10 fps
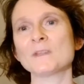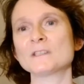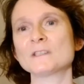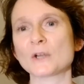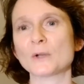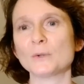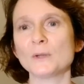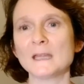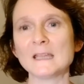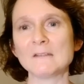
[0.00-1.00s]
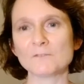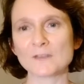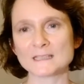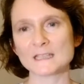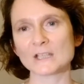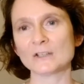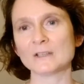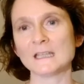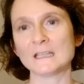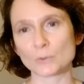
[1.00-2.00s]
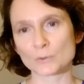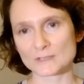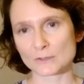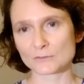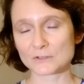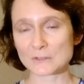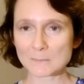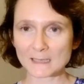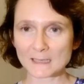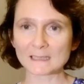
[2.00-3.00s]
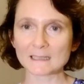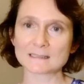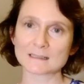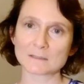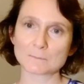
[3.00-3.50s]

So investing in yourself to me is the